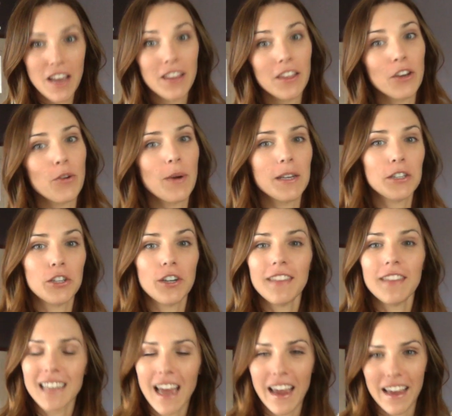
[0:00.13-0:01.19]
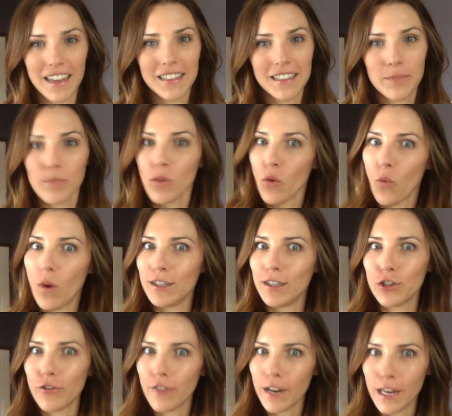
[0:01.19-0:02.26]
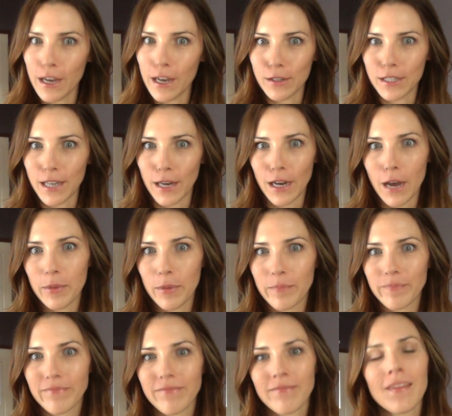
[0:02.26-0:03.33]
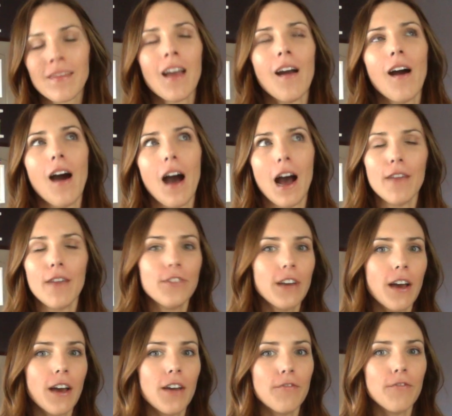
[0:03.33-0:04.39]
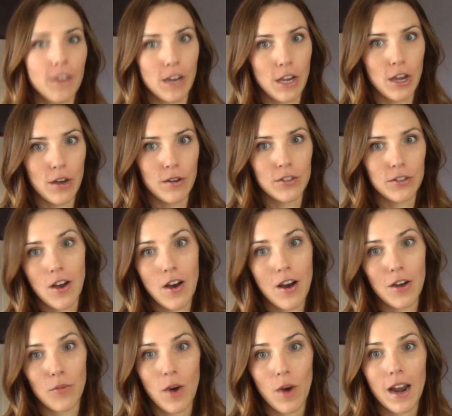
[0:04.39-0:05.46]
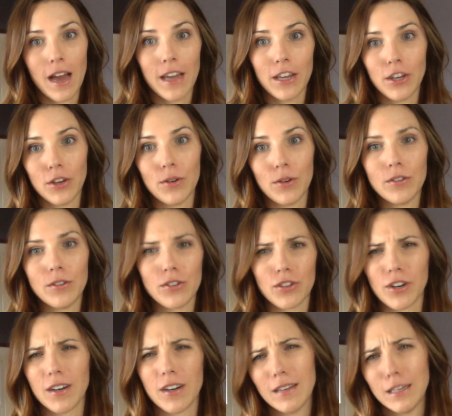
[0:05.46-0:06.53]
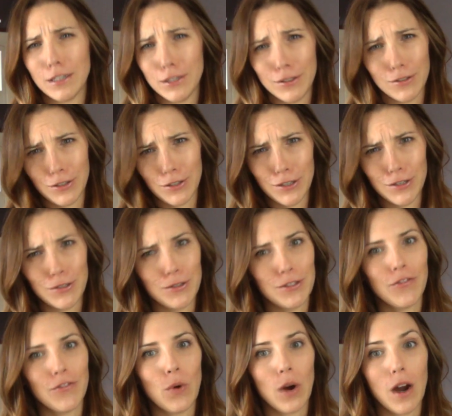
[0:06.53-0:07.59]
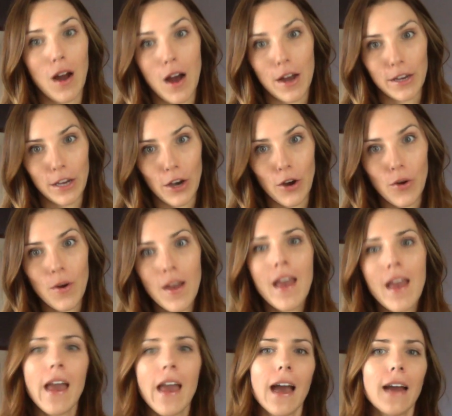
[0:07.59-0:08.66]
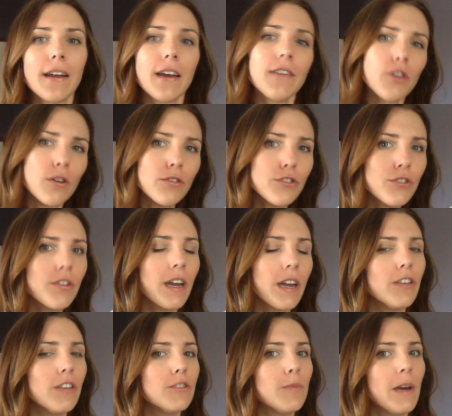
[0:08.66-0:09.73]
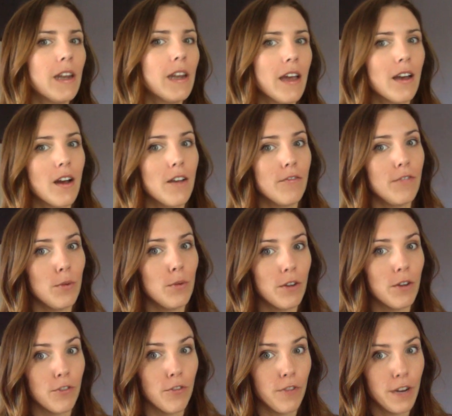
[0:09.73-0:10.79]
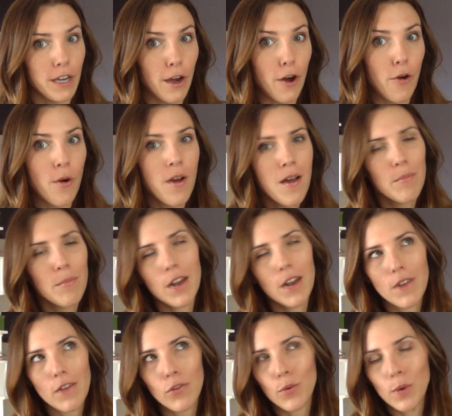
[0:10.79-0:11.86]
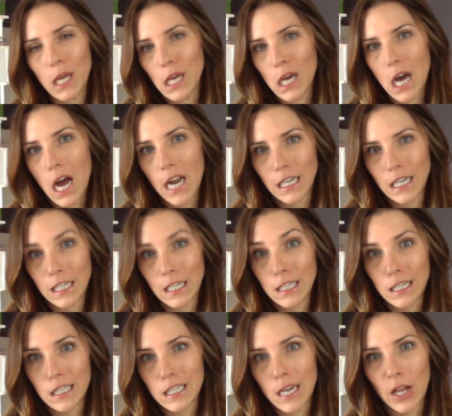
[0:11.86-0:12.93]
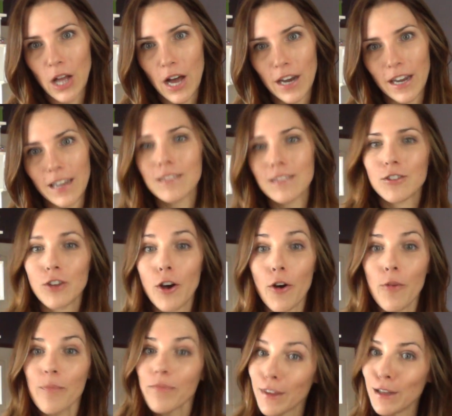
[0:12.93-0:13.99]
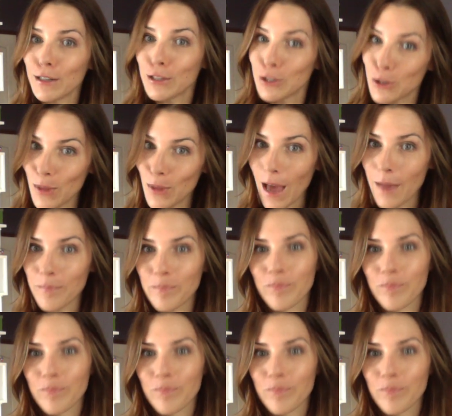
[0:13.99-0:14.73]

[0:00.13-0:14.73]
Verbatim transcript: The question of the day is, what is your video setup? I've done videos on what I use, or at least used to use, for audio, and I've told you that I use my Nikon V1 for video, but I've never really gone into detail on it, so let's do that.